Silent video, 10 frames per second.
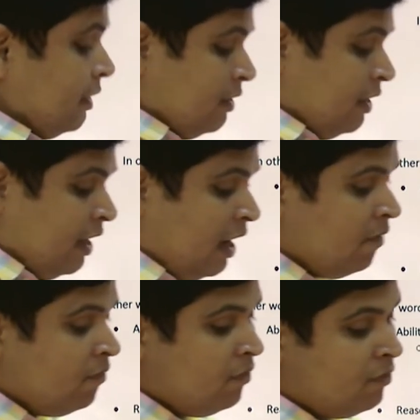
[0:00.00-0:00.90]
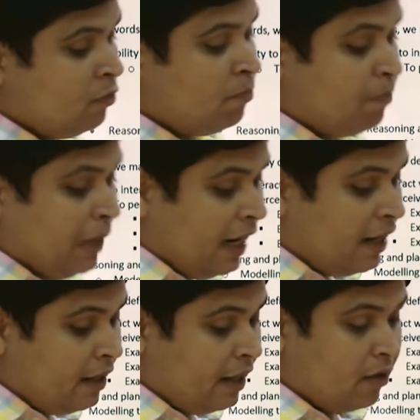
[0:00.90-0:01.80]
They have to
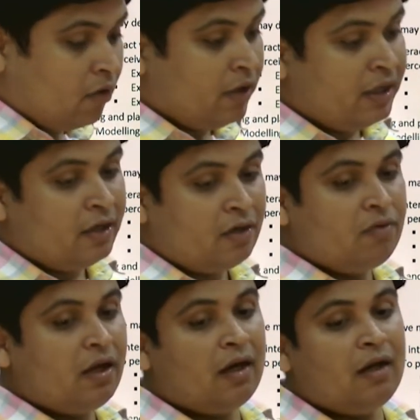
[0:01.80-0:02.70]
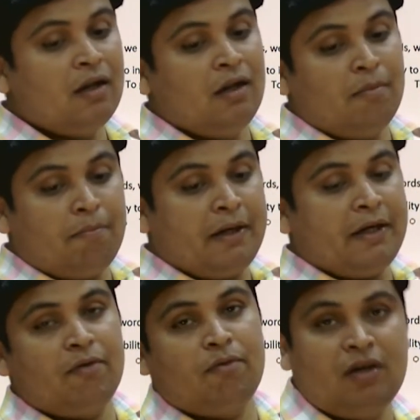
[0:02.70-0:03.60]
plan according to the
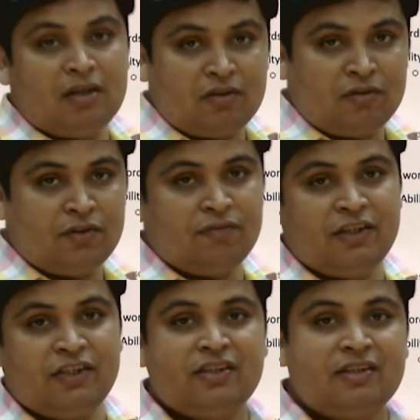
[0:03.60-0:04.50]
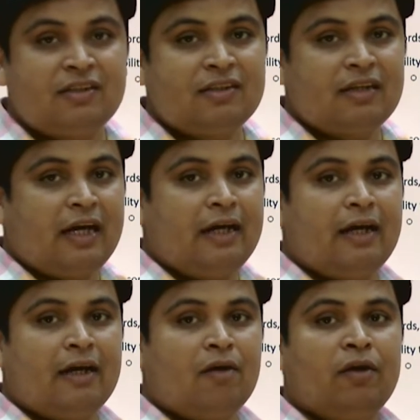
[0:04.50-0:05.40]
particular situations and
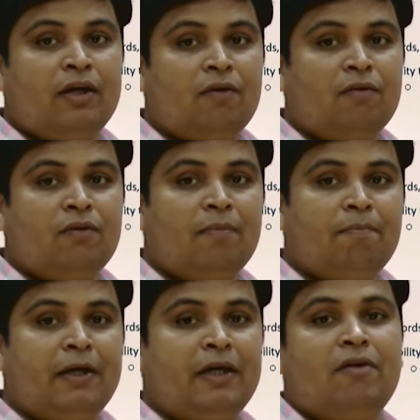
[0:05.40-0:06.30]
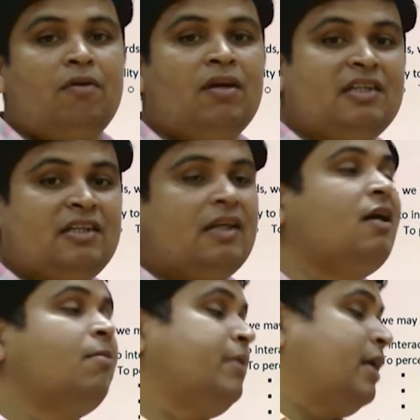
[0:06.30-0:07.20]
according to the particular
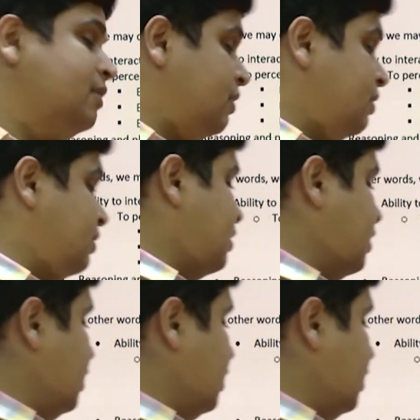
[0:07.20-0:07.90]
circumstances.